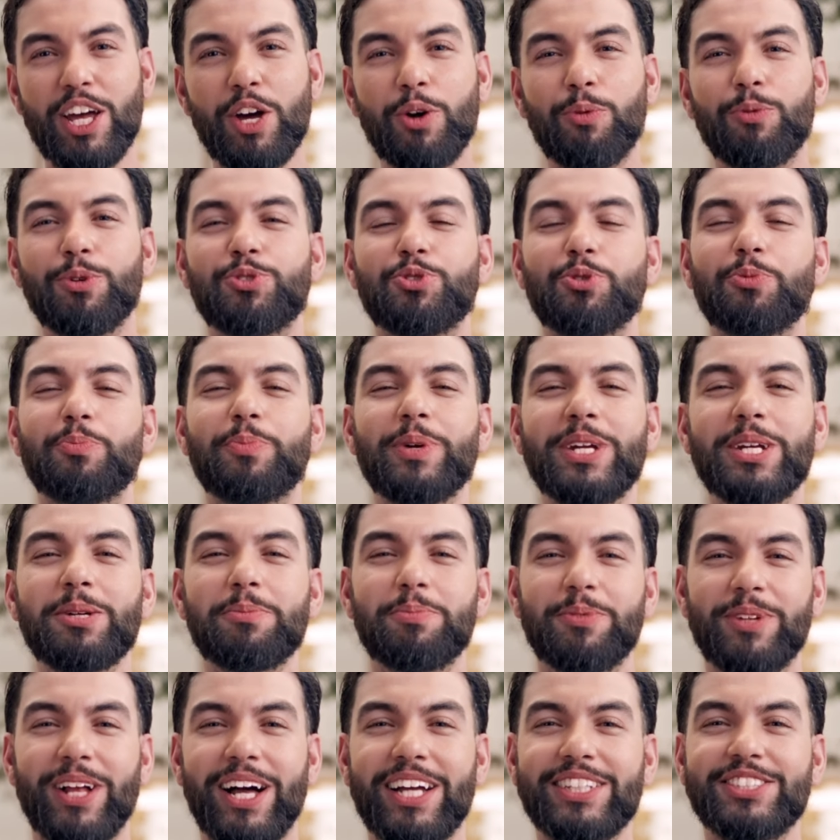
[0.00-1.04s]
which will be
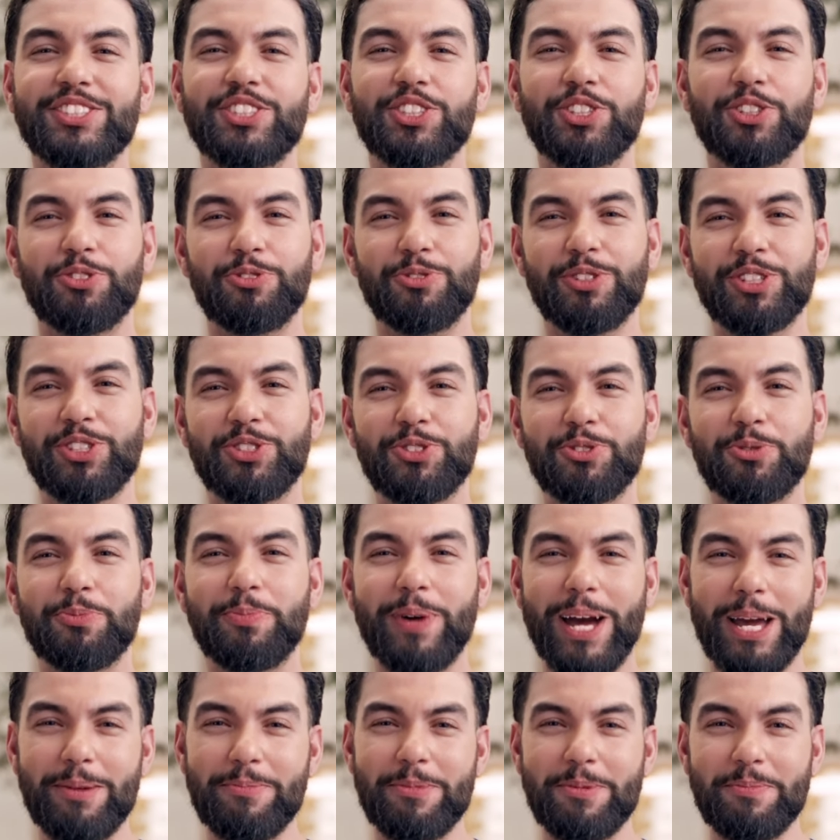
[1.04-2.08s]
applied to your original
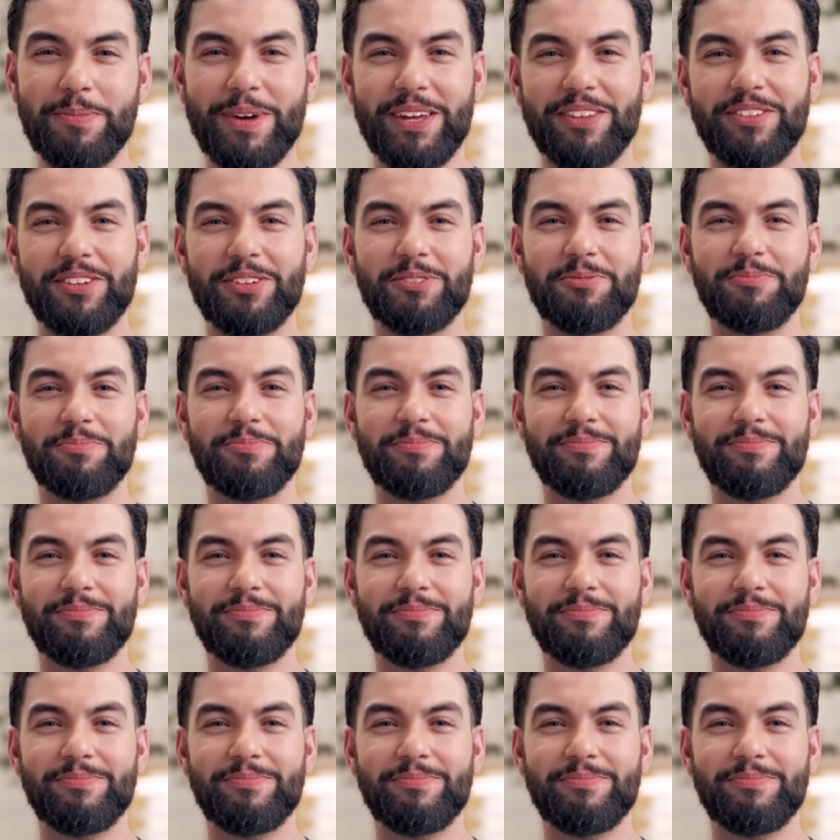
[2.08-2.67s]
payment method.